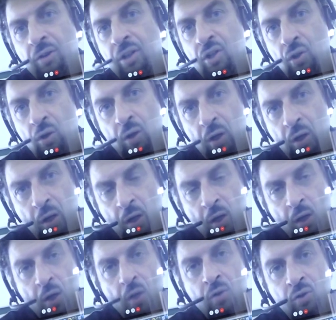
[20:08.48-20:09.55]
region.
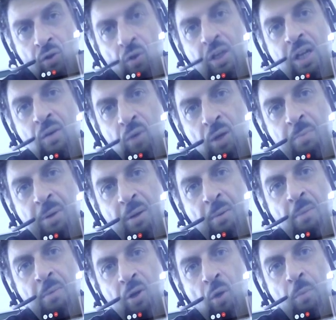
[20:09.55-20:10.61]
So they will
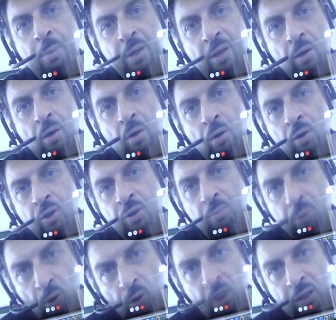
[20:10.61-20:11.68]
probably open all the
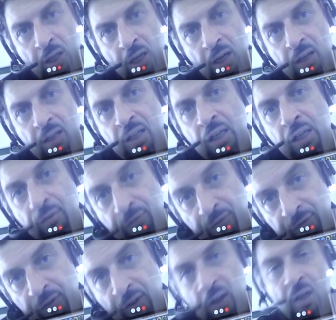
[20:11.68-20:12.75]
border
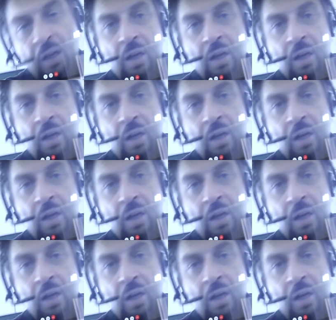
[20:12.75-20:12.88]
if